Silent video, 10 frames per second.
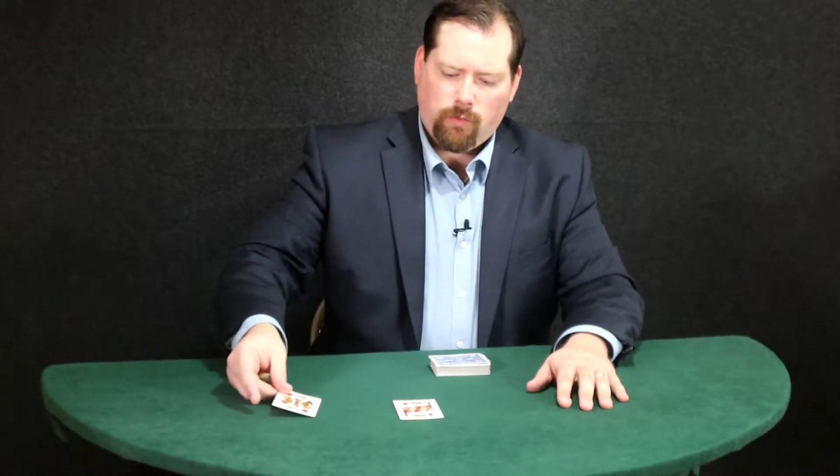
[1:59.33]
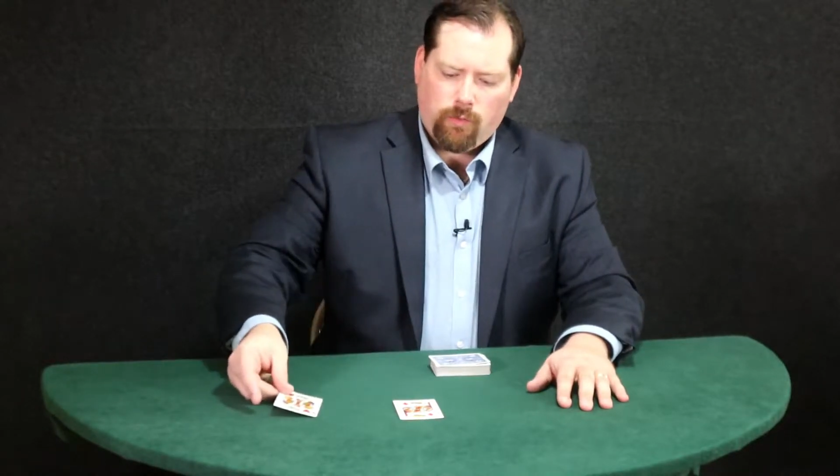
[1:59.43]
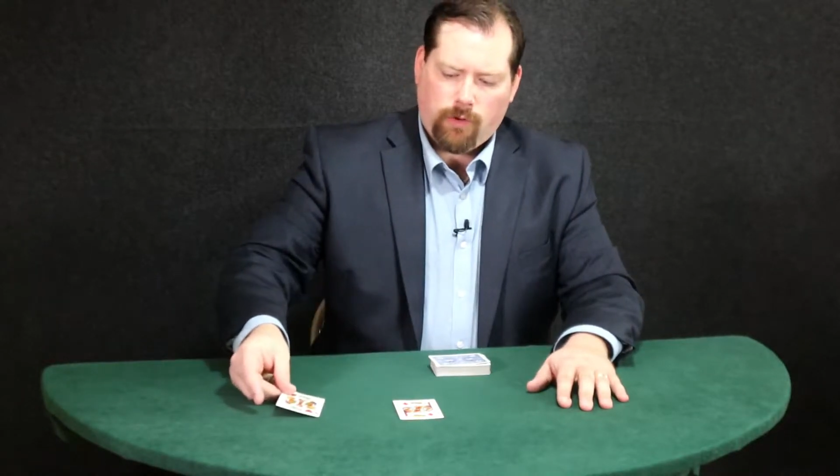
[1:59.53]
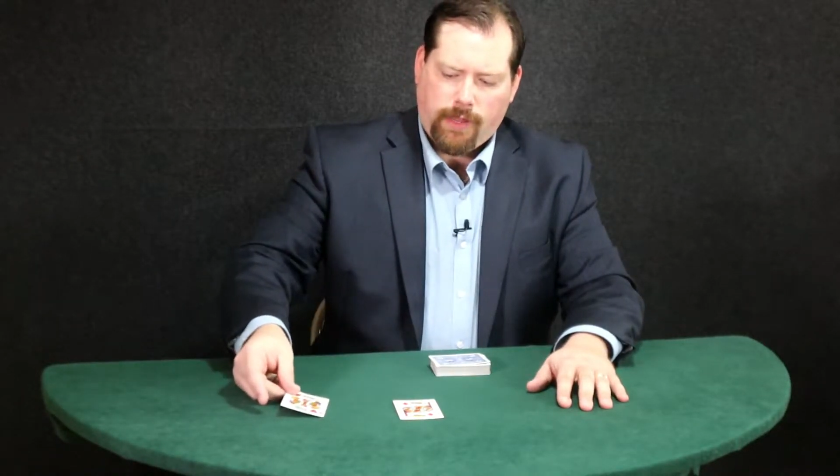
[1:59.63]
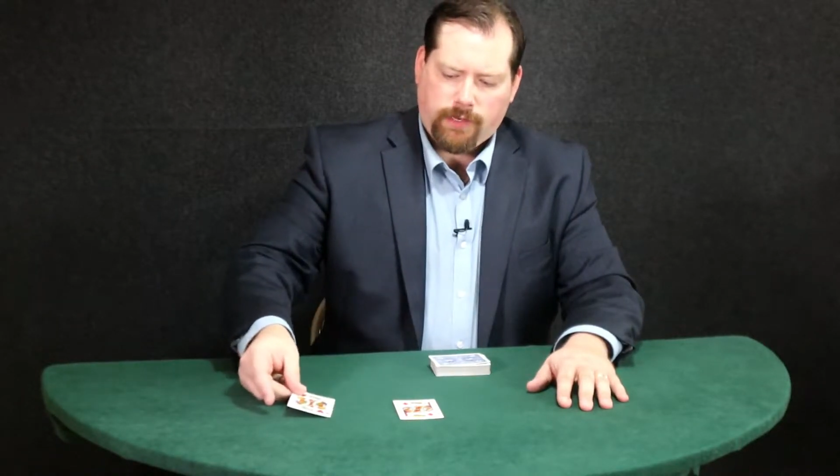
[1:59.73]

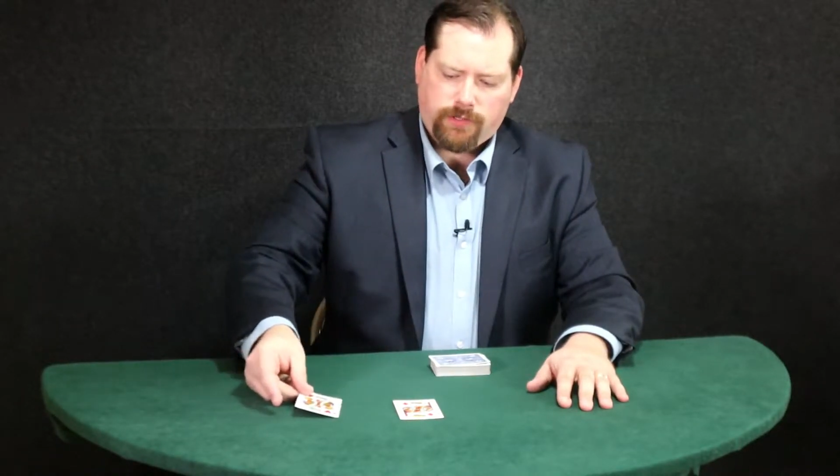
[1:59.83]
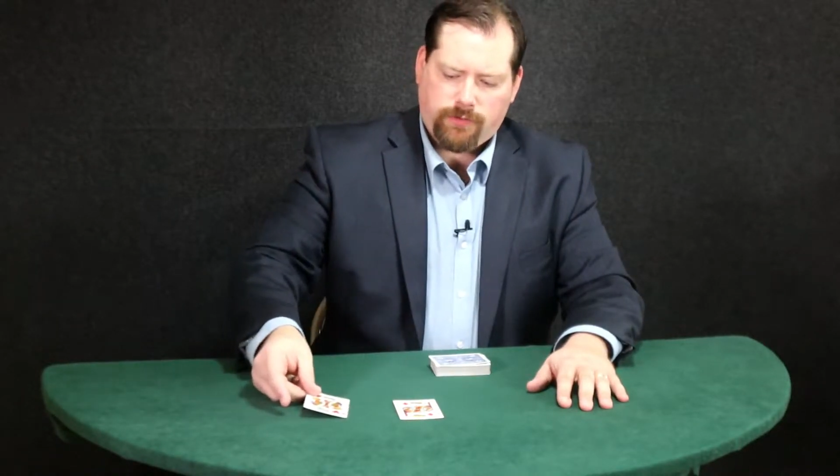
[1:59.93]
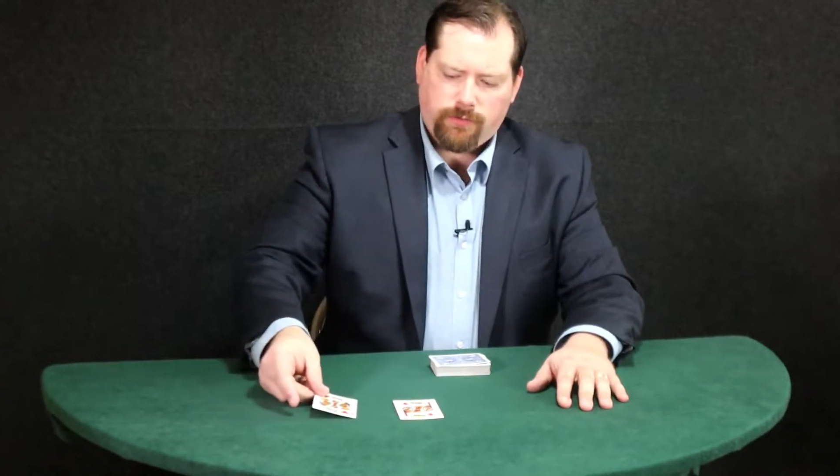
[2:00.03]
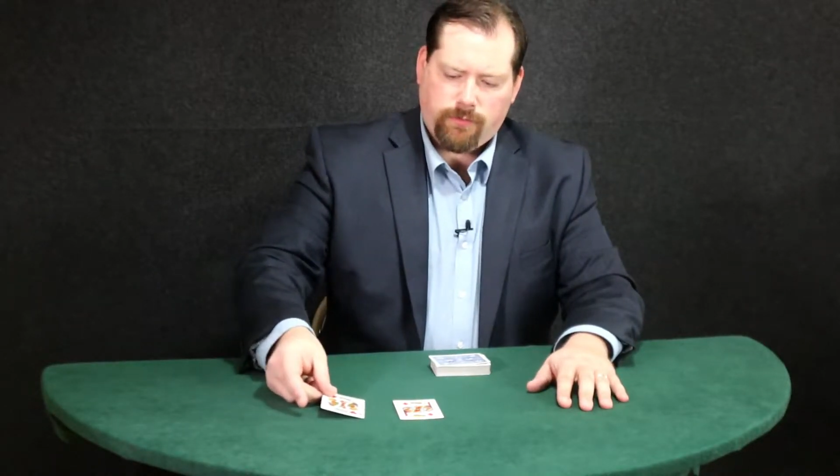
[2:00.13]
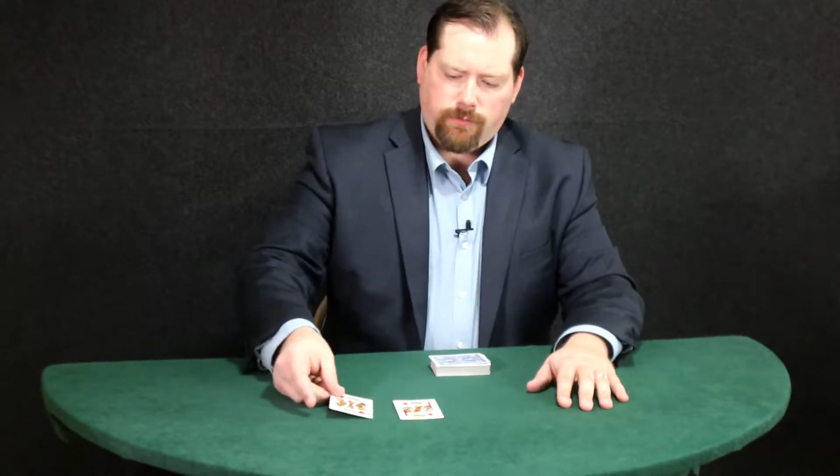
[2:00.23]
will
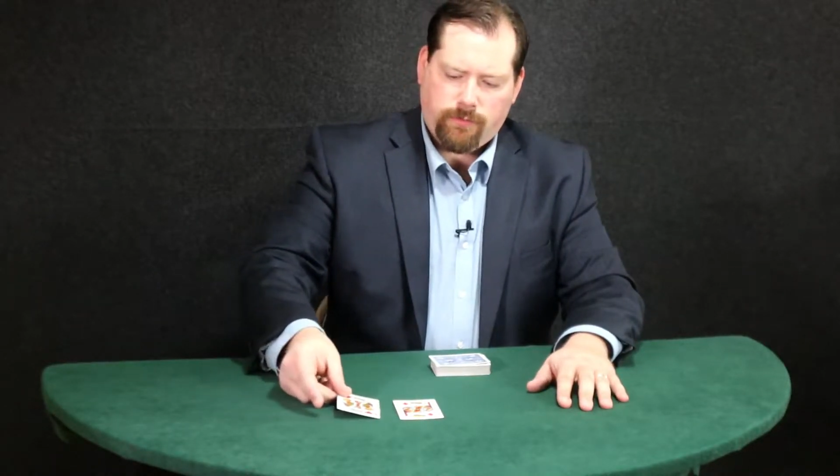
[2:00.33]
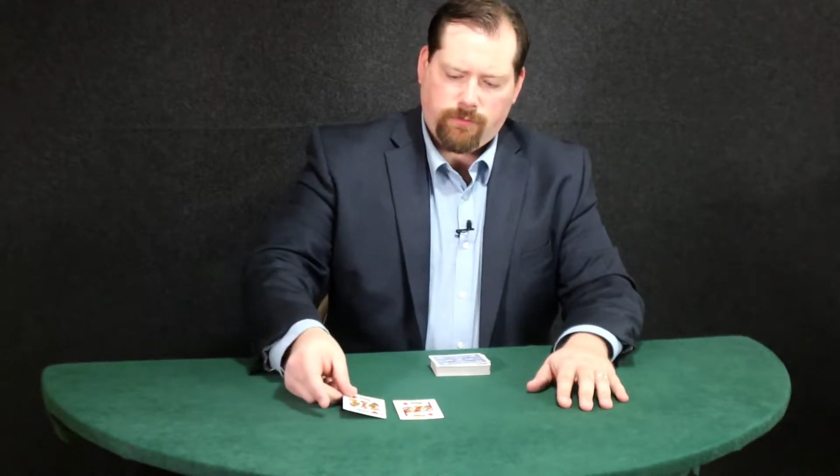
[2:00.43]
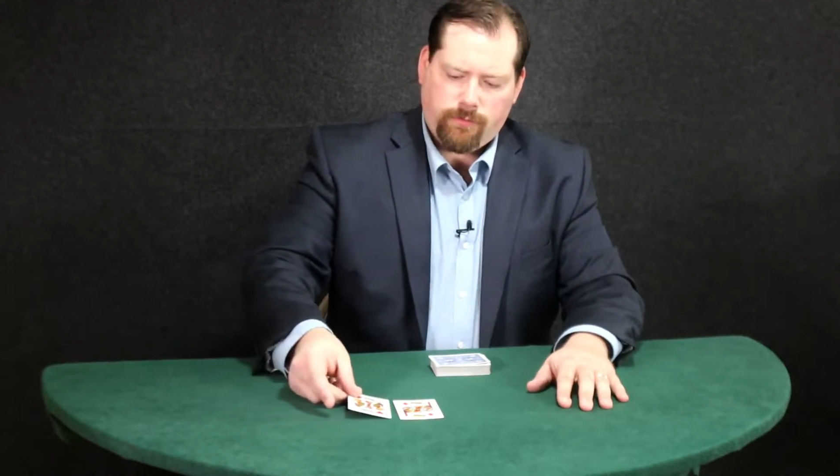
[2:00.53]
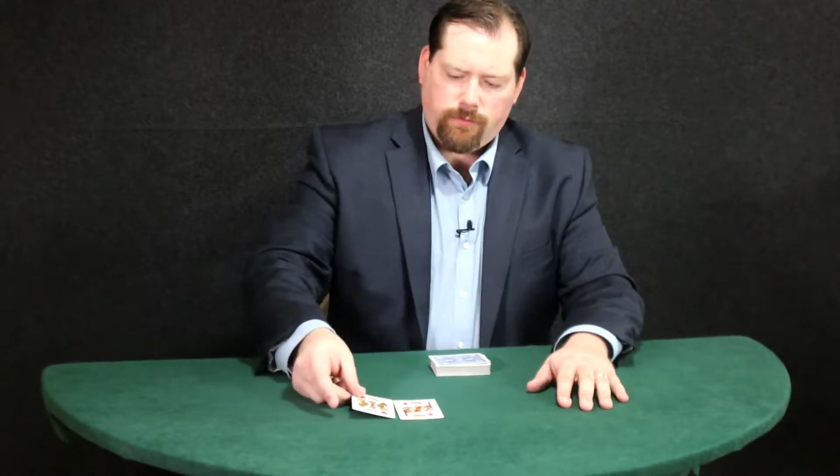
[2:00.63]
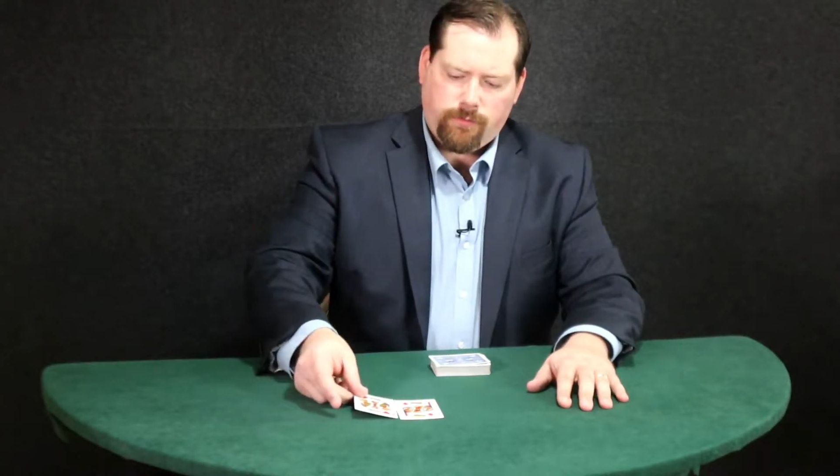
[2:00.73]
get
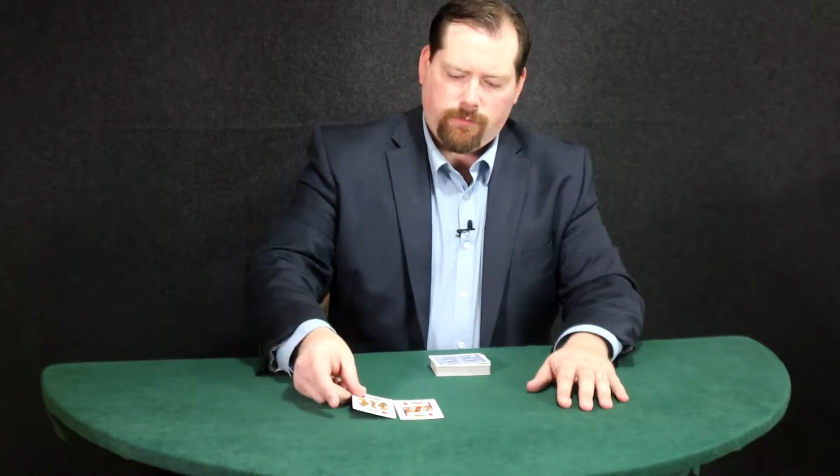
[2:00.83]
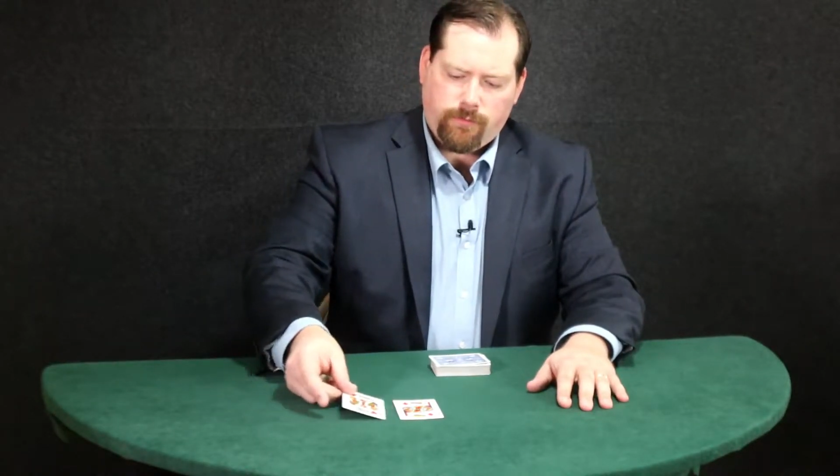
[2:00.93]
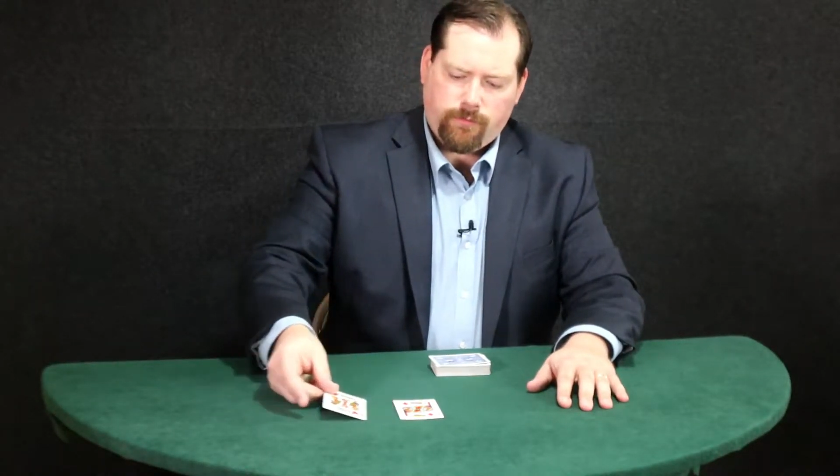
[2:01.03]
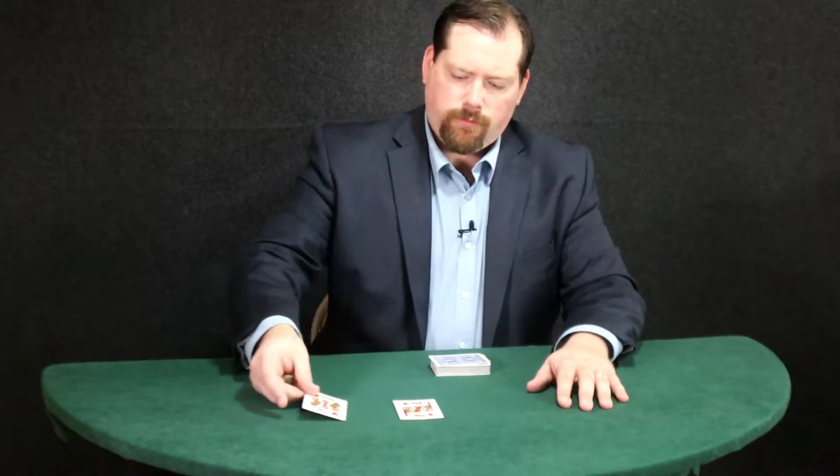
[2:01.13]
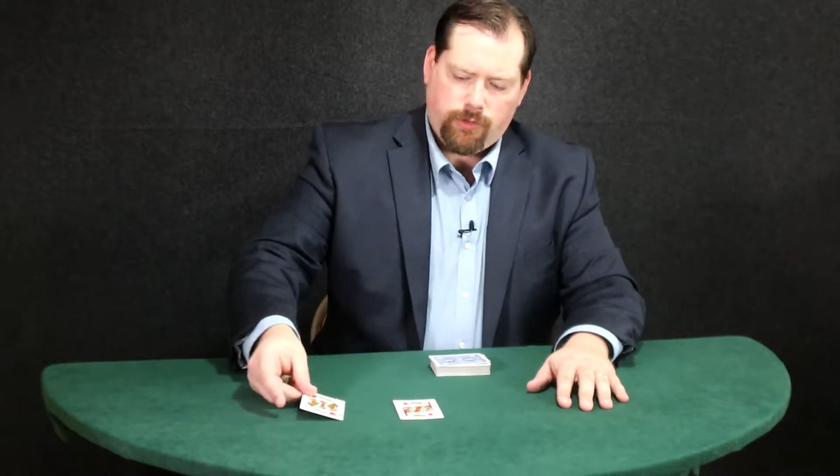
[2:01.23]

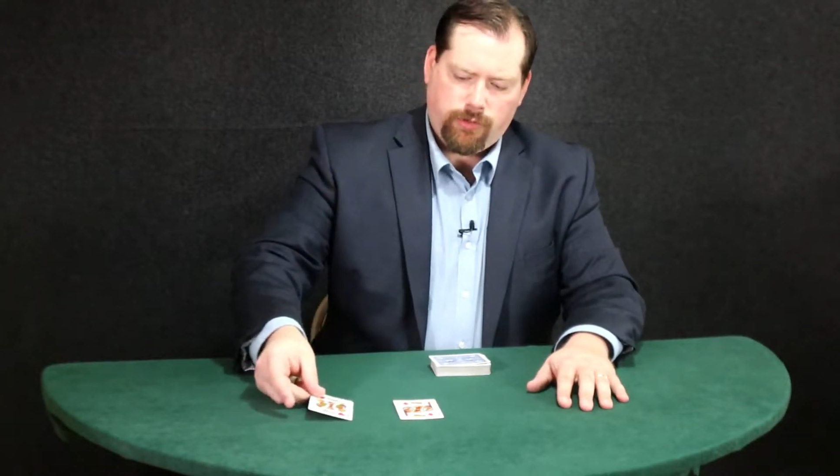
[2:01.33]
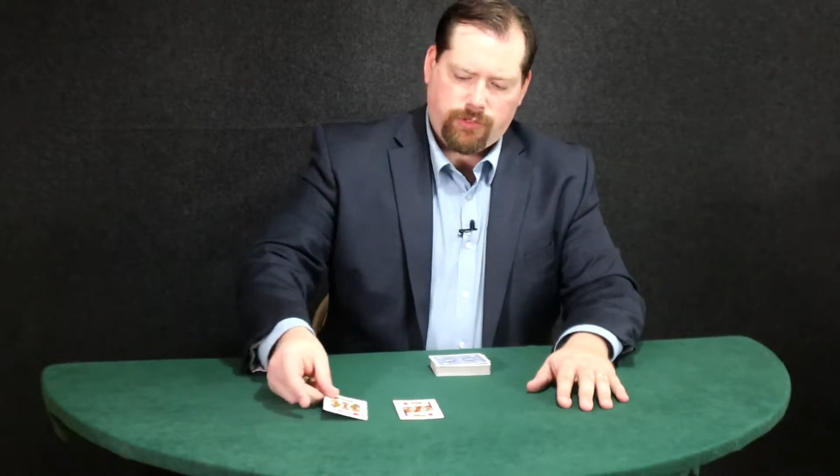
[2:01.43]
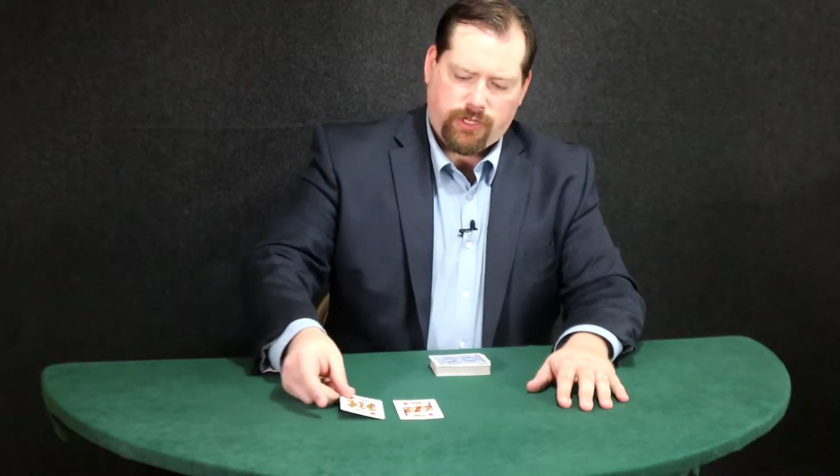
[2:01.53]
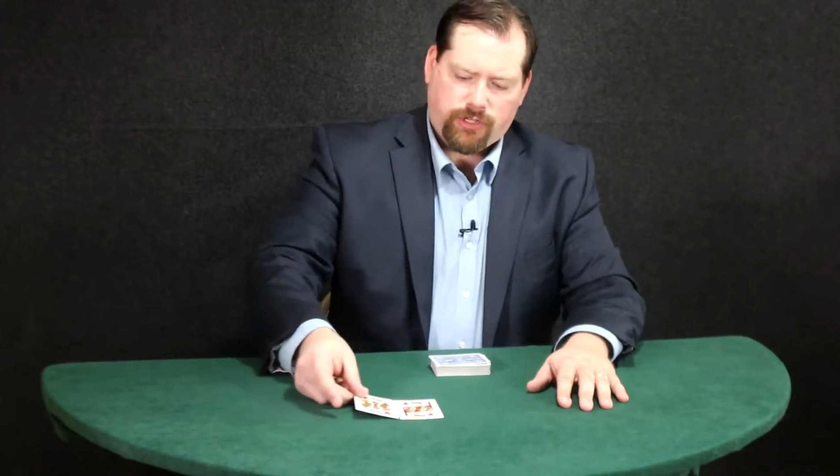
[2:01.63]
used